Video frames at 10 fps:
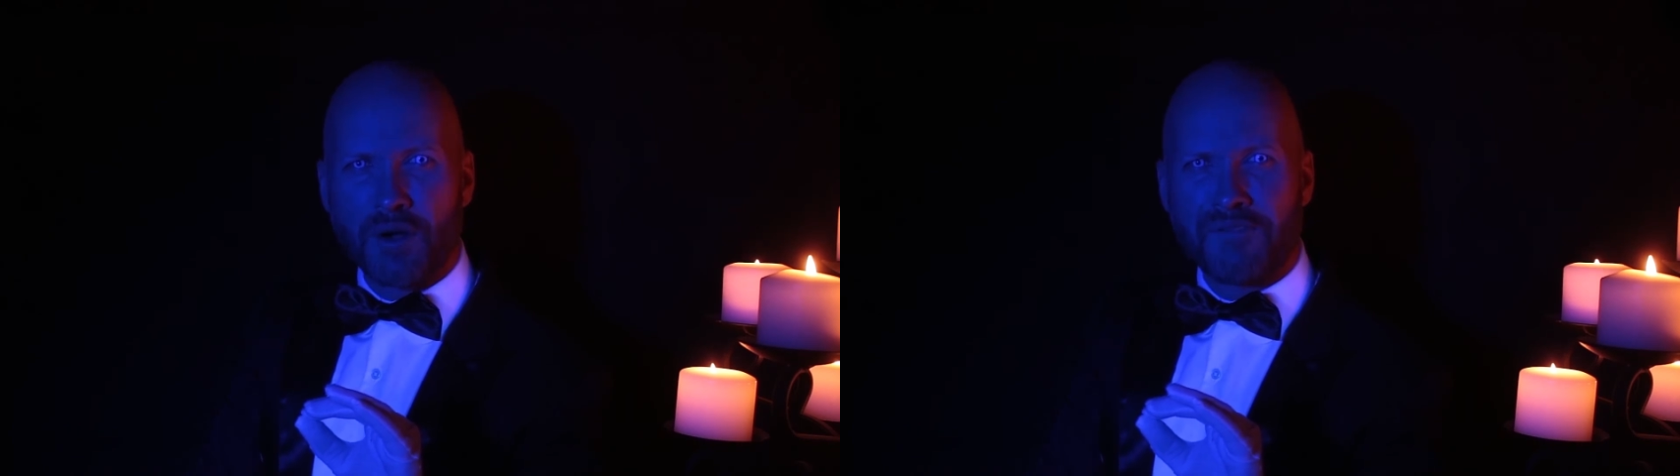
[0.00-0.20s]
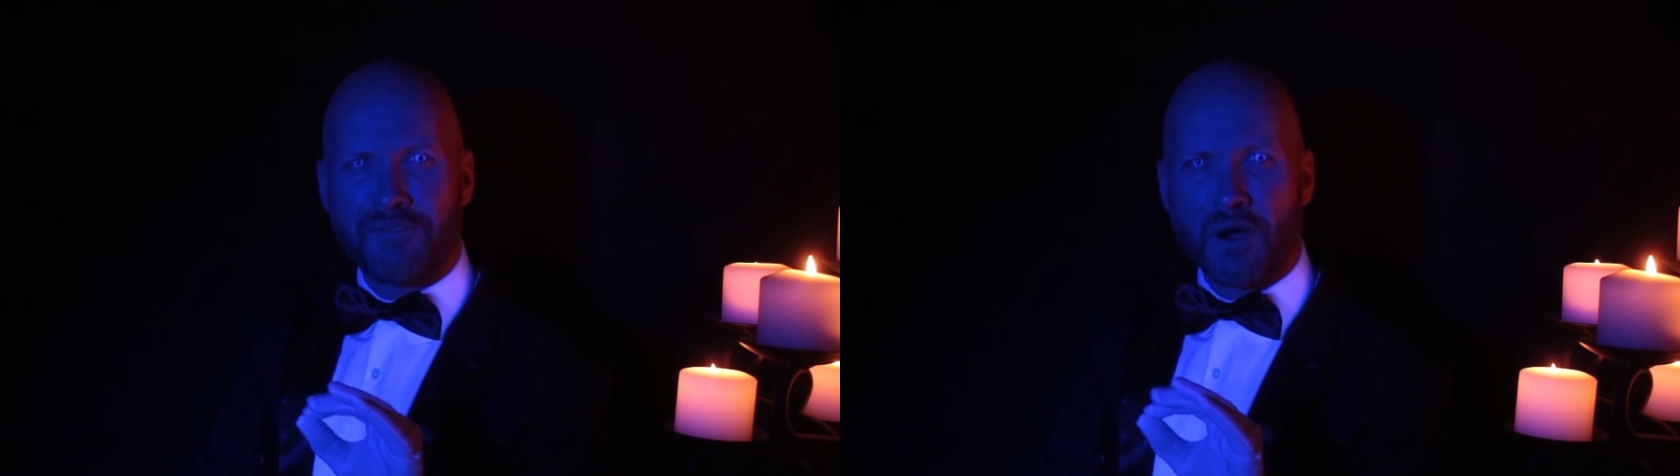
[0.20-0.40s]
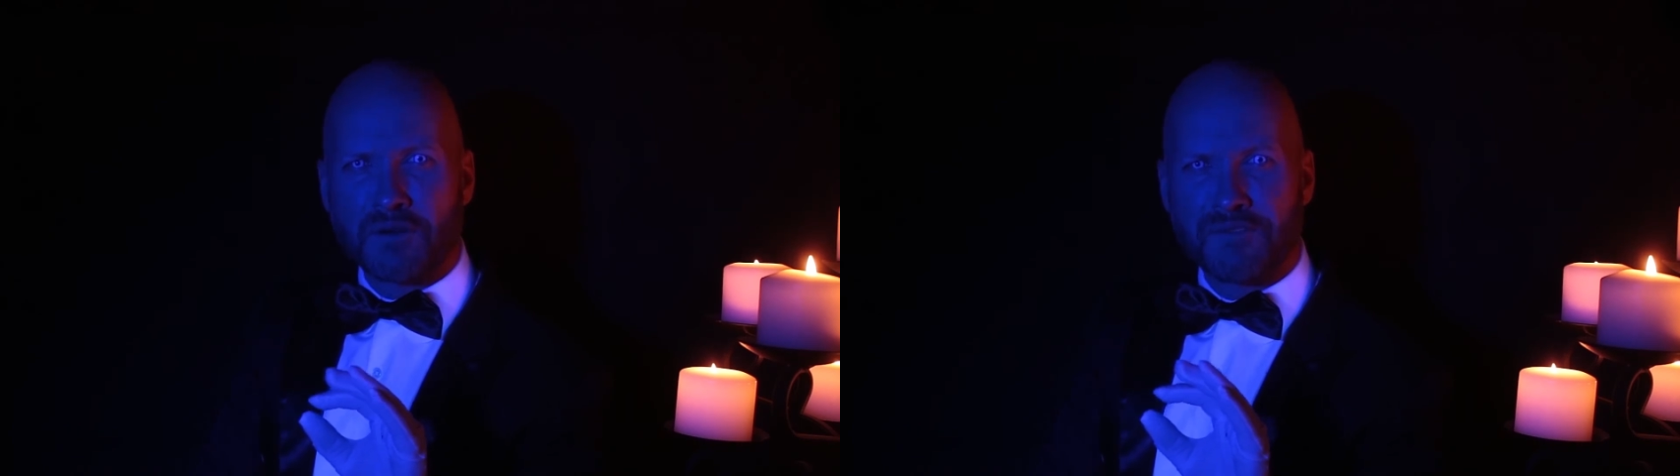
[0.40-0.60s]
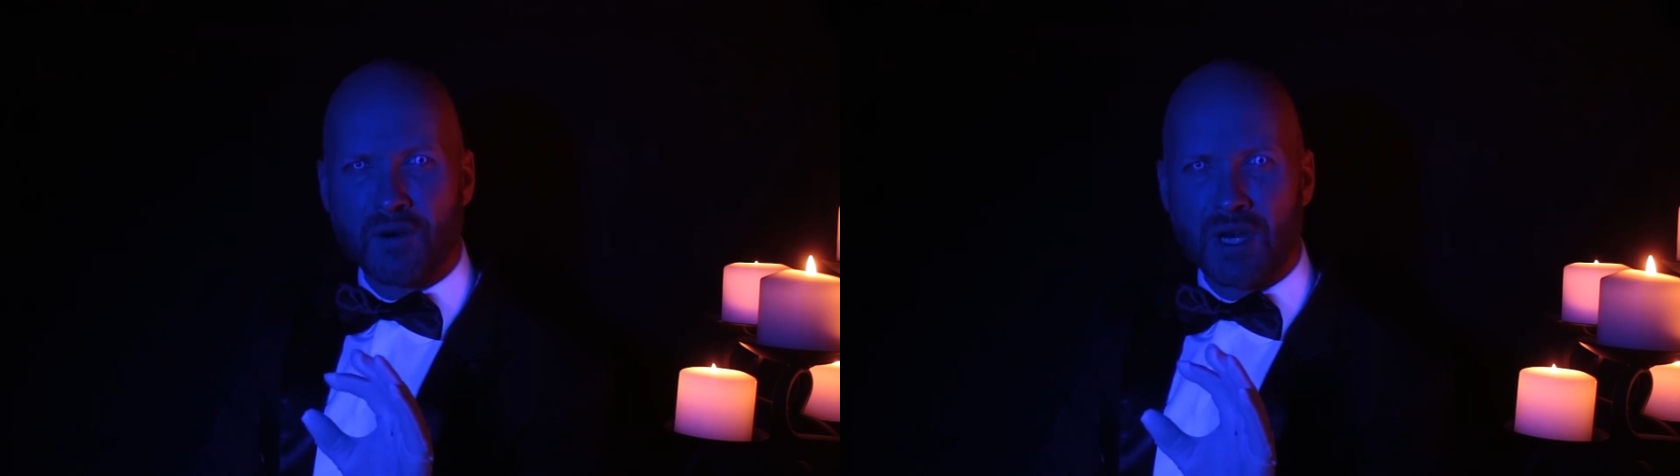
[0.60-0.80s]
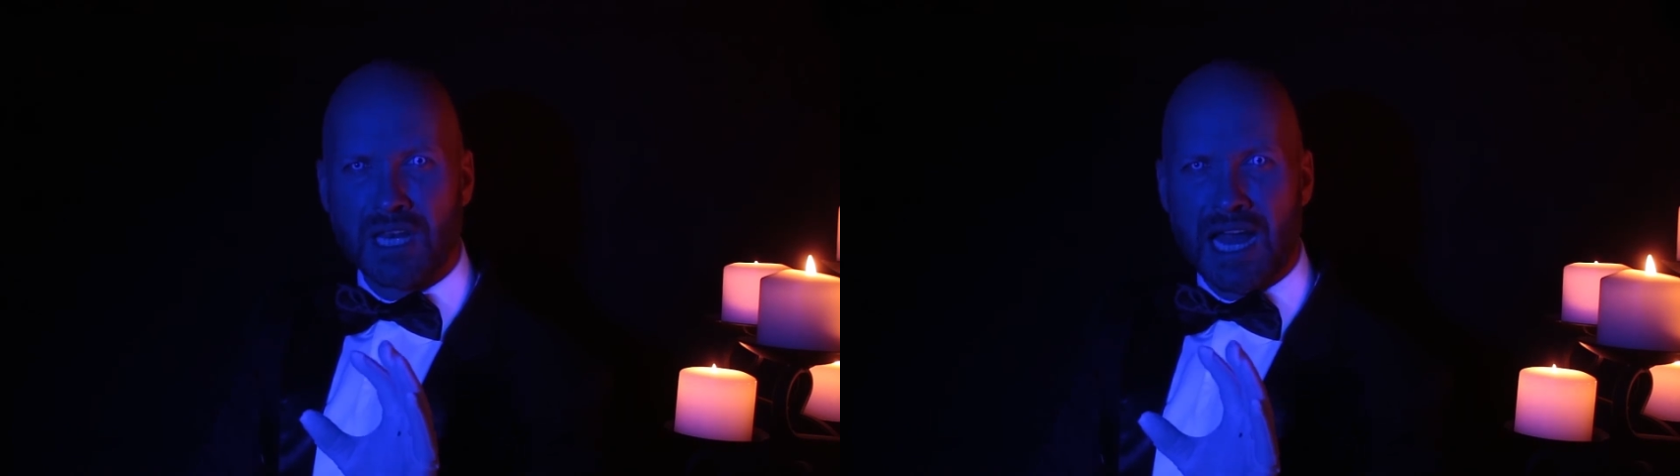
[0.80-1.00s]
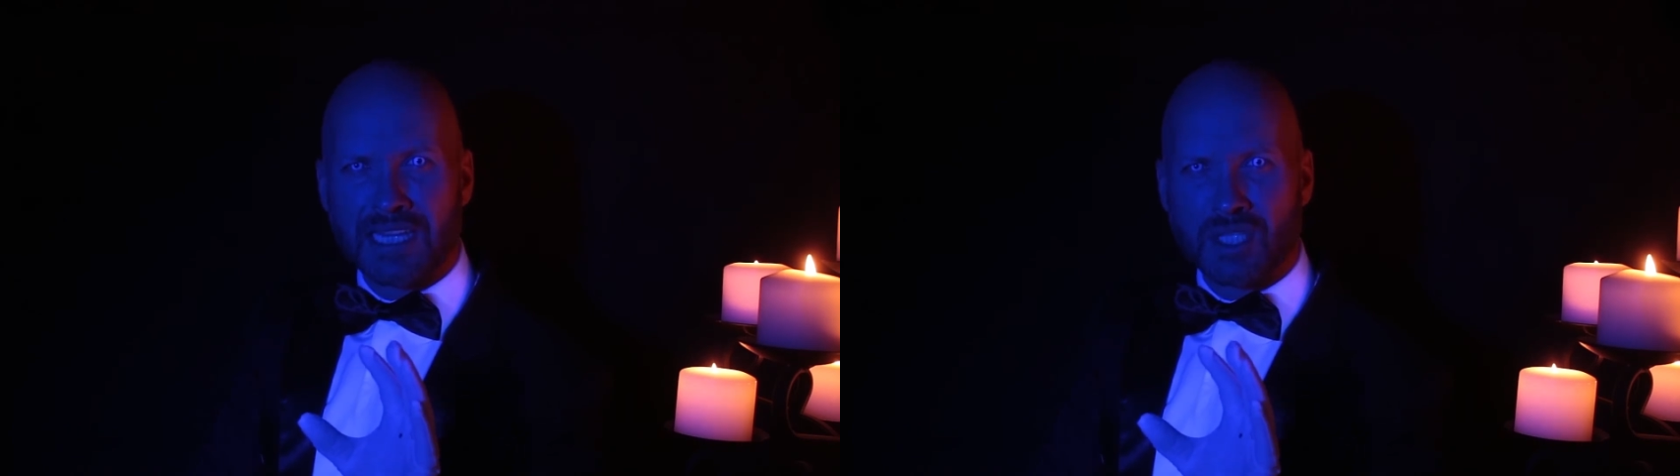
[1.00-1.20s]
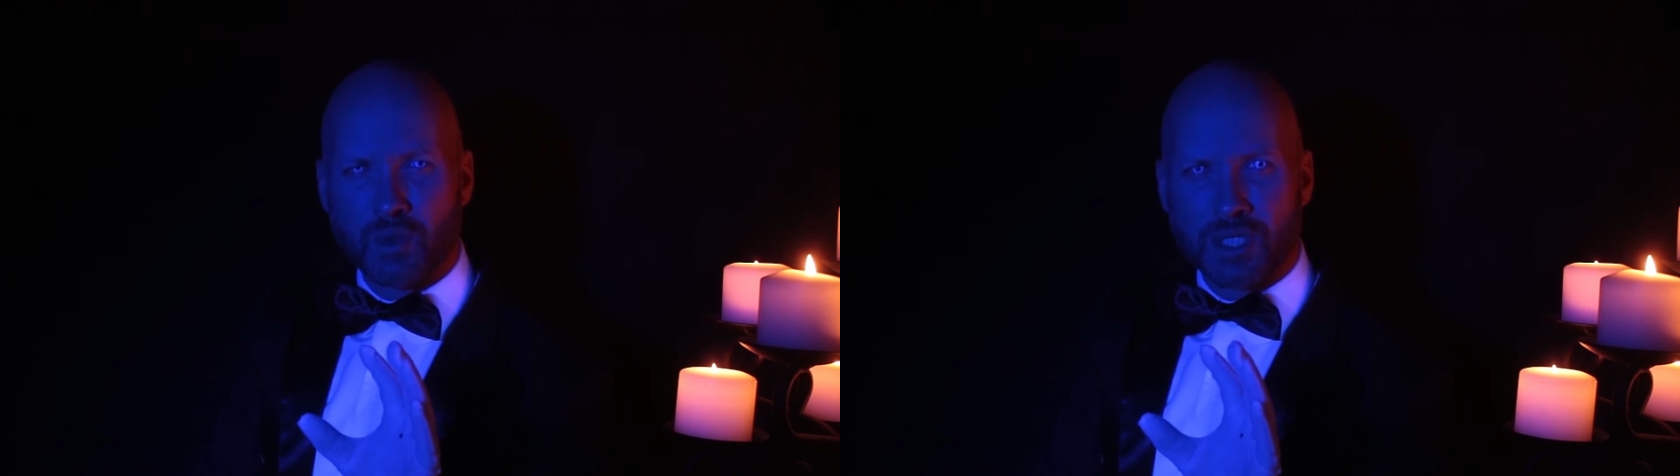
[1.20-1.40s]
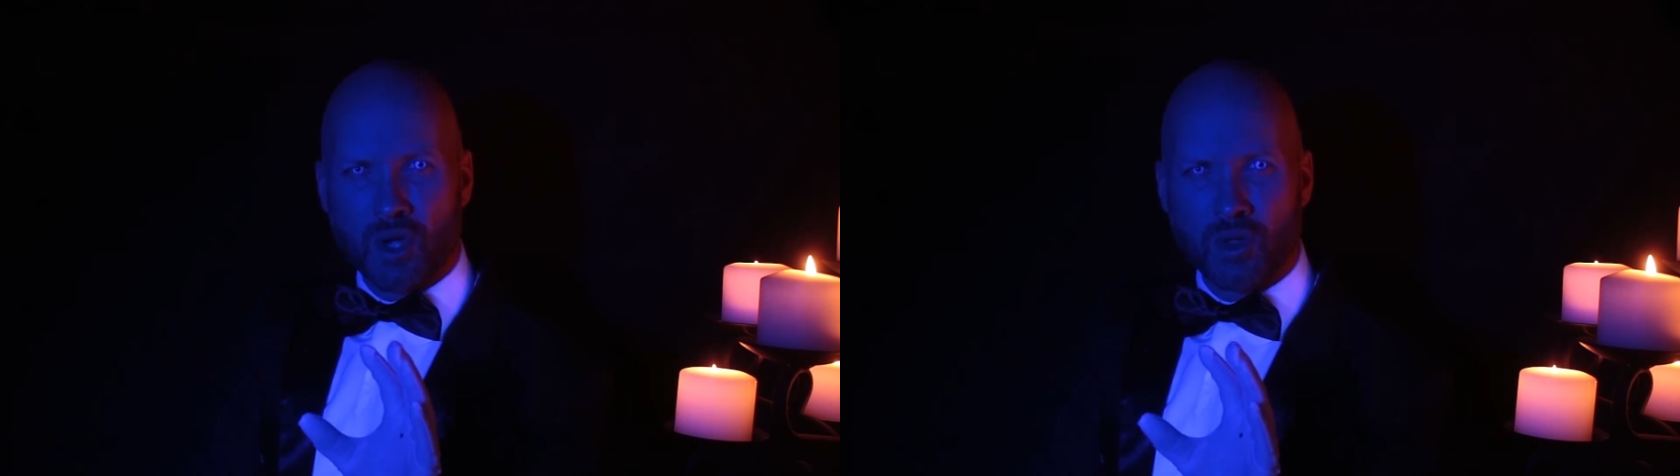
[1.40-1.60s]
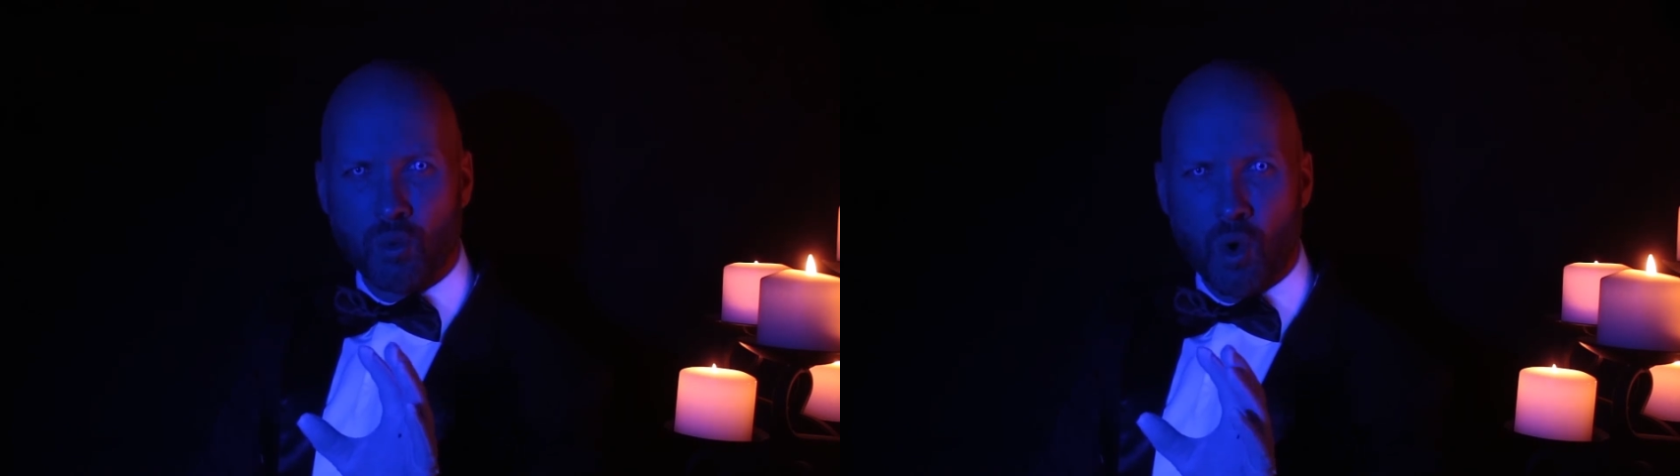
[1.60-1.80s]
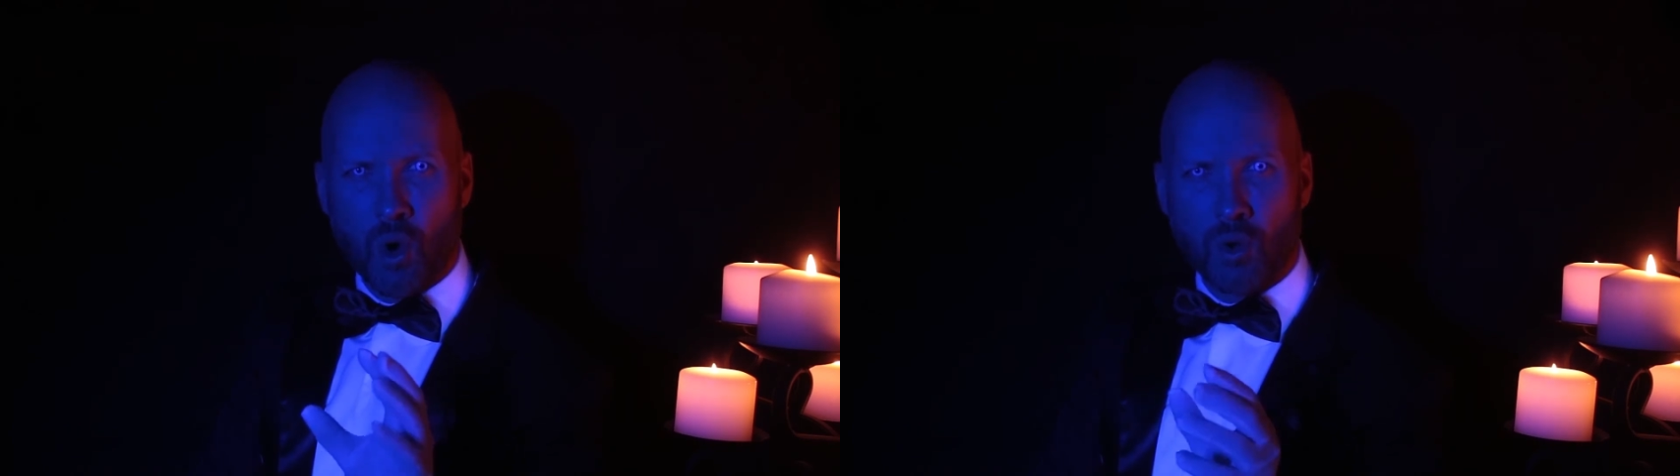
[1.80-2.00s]
and felt for a light switch on the
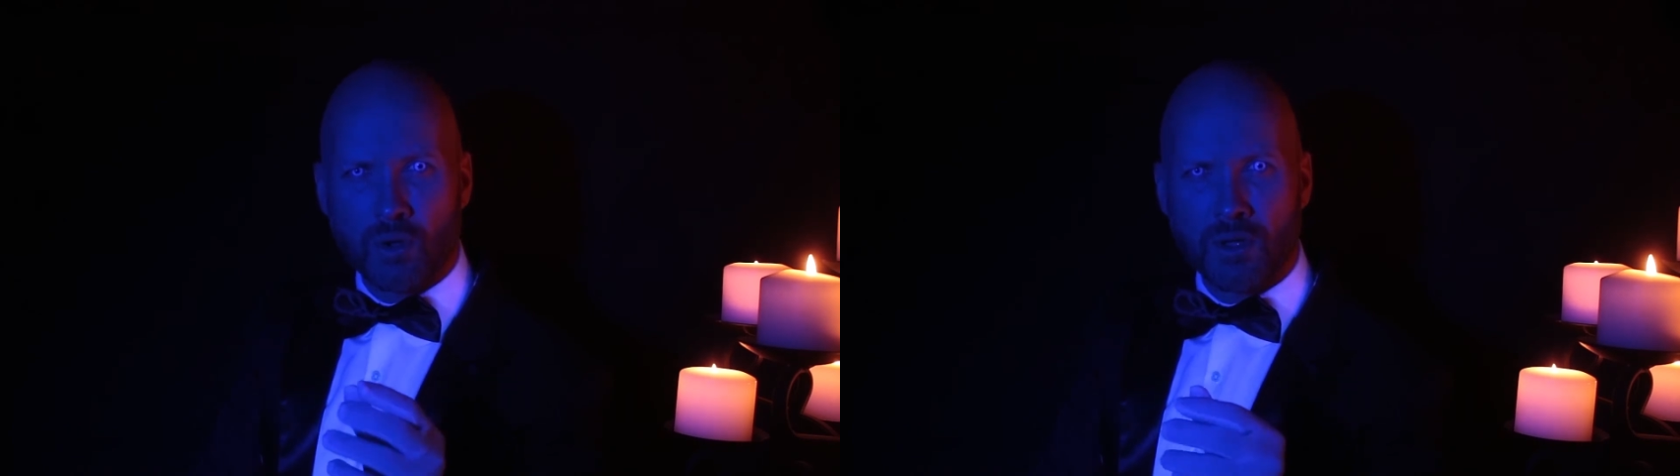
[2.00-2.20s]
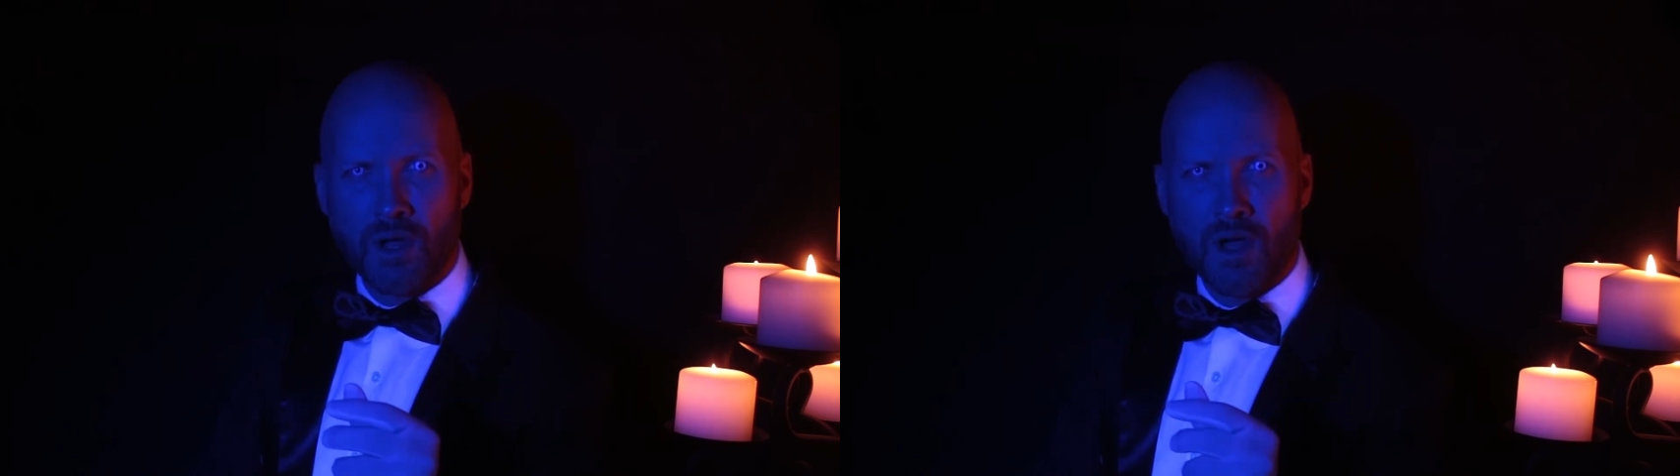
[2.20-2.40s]
wall.